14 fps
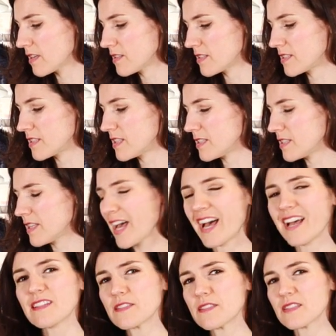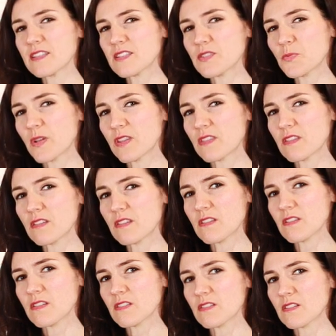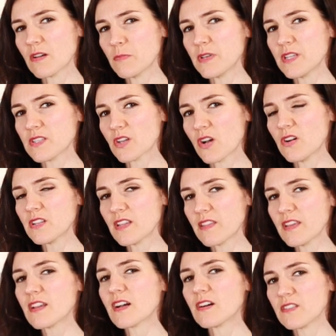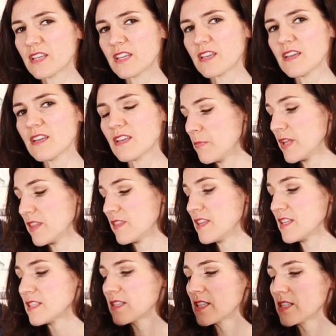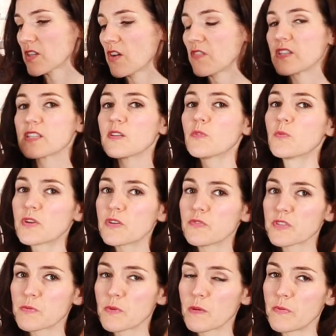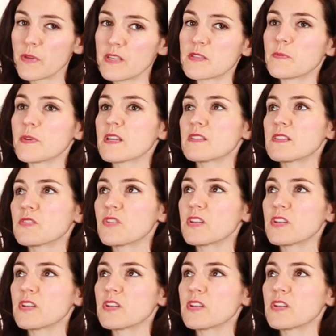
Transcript: Cis Hats is what the company is called, I think. I'll link it. But this is obviously a wonderful spring piece because it